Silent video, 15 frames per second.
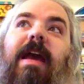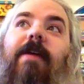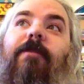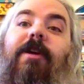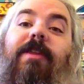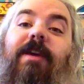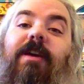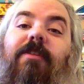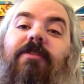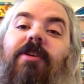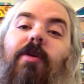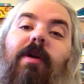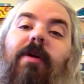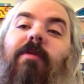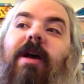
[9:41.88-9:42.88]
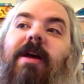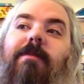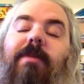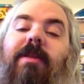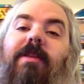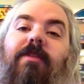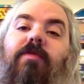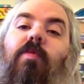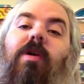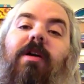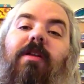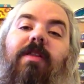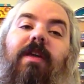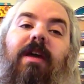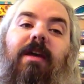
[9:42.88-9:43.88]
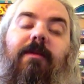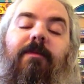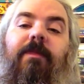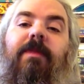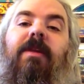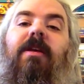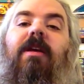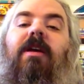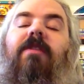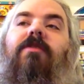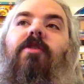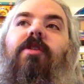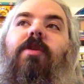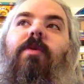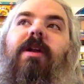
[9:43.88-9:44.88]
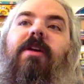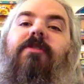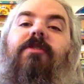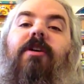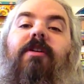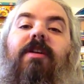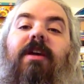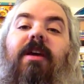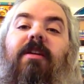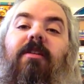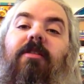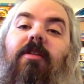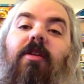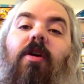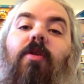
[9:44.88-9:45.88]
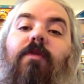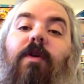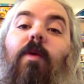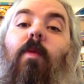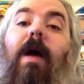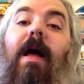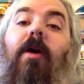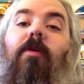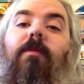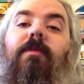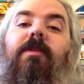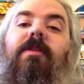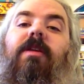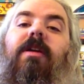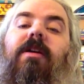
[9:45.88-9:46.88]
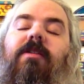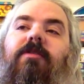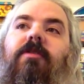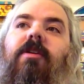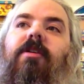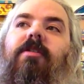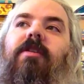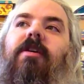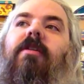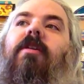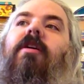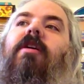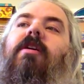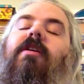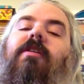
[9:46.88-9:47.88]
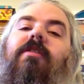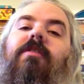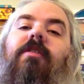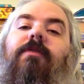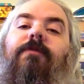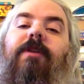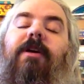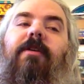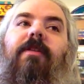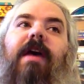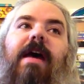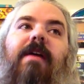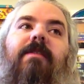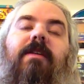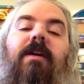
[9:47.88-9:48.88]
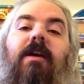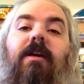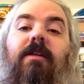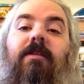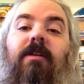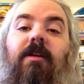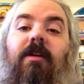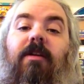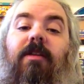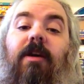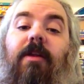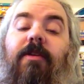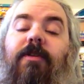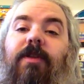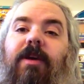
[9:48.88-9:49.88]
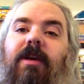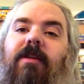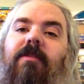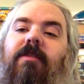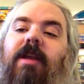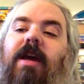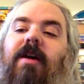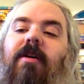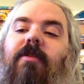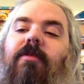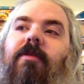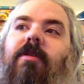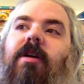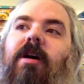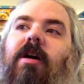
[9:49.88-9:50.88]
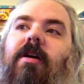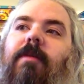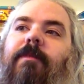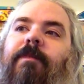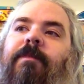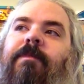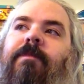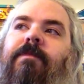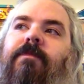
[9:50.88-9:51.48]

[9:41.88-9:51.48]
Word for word: everything is going right but this one thing. It's only when I start to get a little overwhelmed that I start to to feel that. And the other thing is now um,